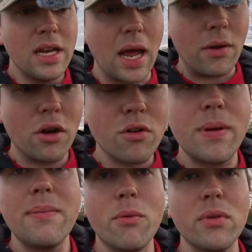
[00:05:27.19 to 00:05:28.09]
Now, a lot of
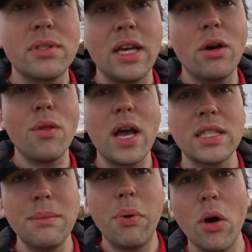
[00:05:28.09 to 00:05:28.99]
people will say, oh,
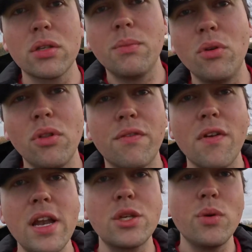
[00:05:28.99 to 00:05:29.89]
that's impossible, the
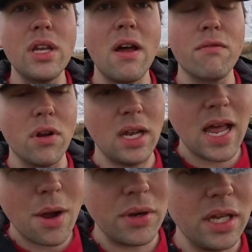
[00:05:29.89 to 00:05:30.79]
French would never
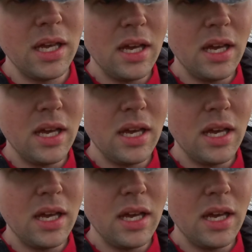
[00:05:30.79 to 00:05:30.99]
allow it.